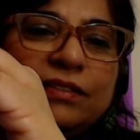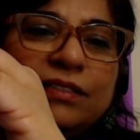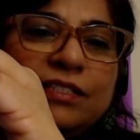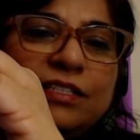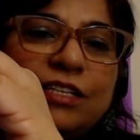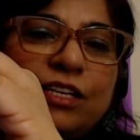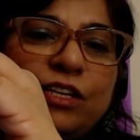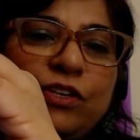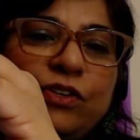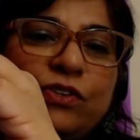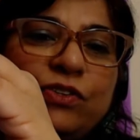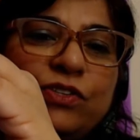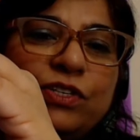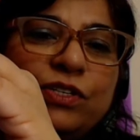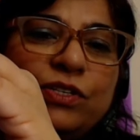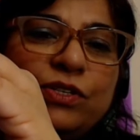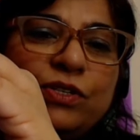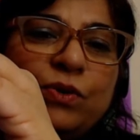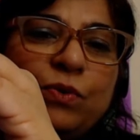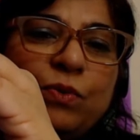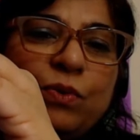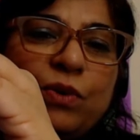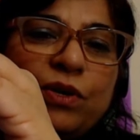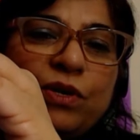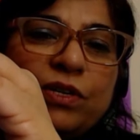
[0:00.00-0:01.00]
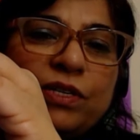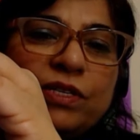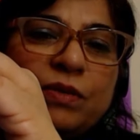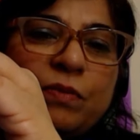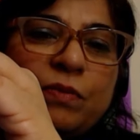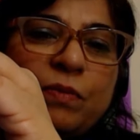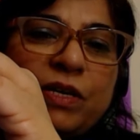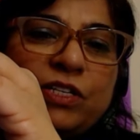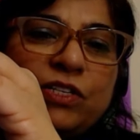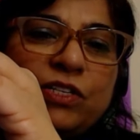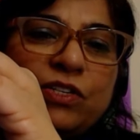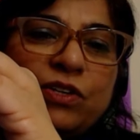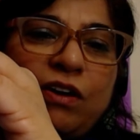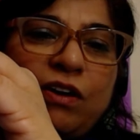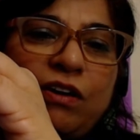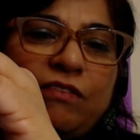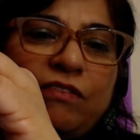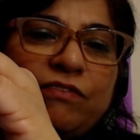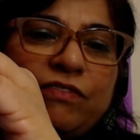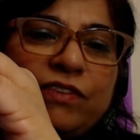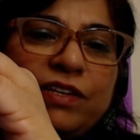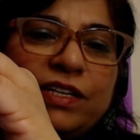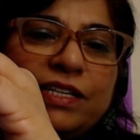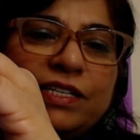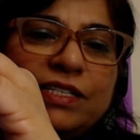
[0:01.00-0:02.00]
solution to world's major
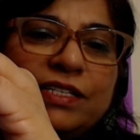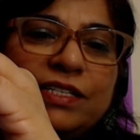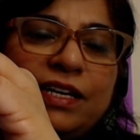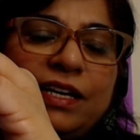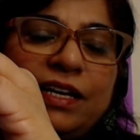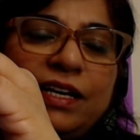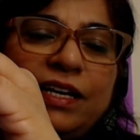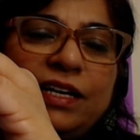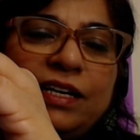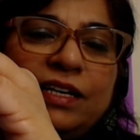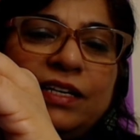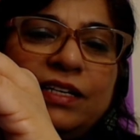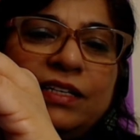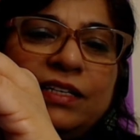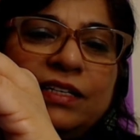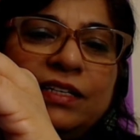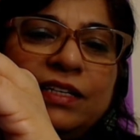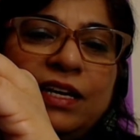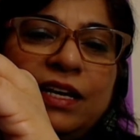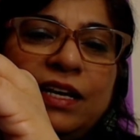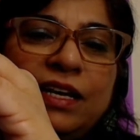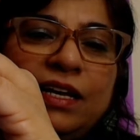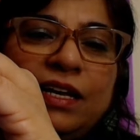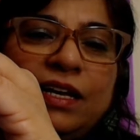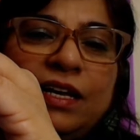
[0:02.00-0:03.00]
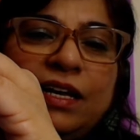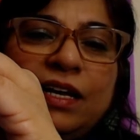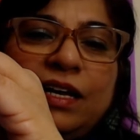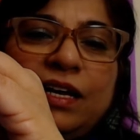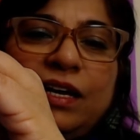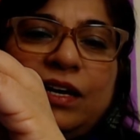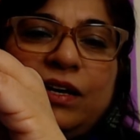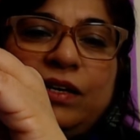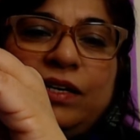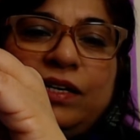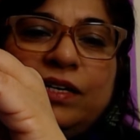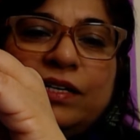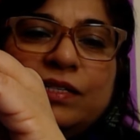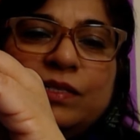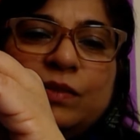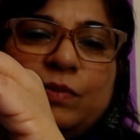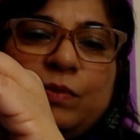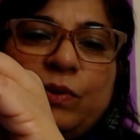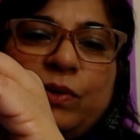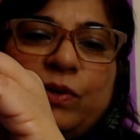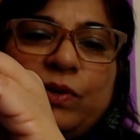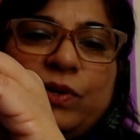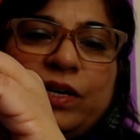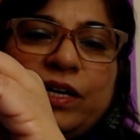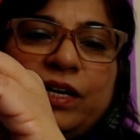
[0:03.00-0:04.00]
conflicts and
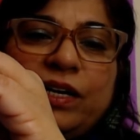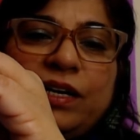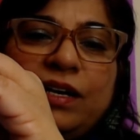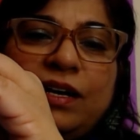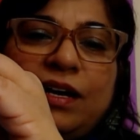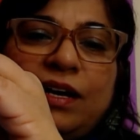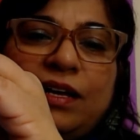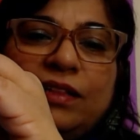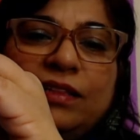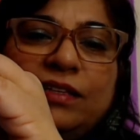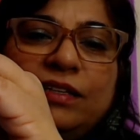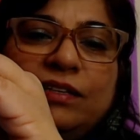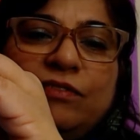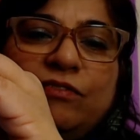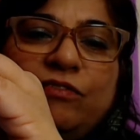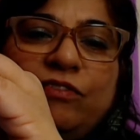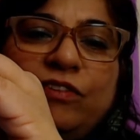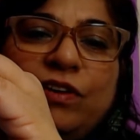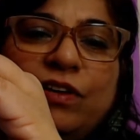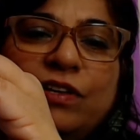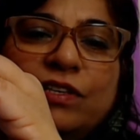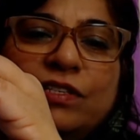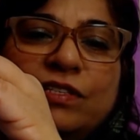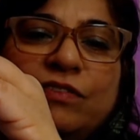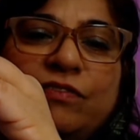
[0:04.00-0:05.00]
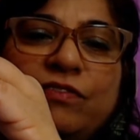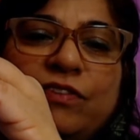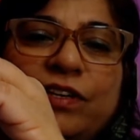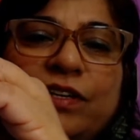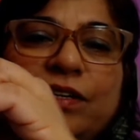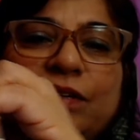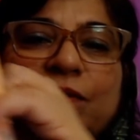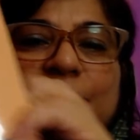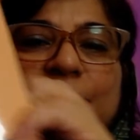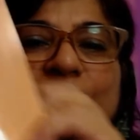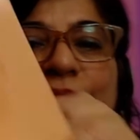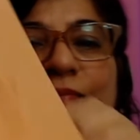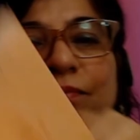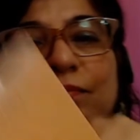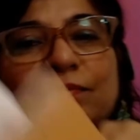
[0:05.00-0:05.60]
re-exploring Gandhian philosophy